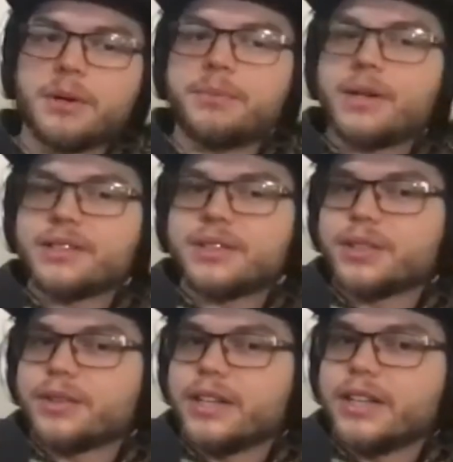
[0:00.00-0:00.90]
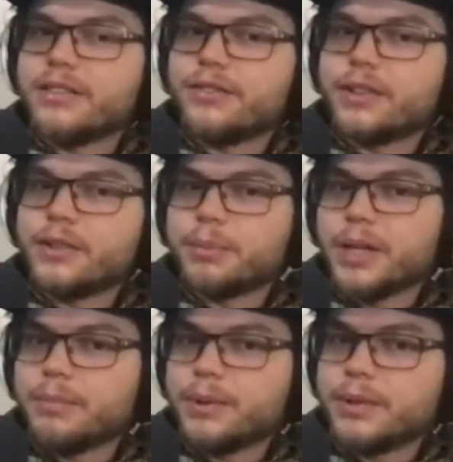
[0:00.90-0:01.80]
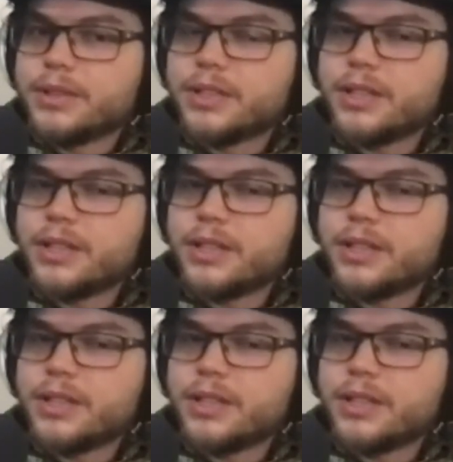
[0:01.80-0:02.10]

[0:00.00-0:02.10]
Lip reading: on the screen for the people to see.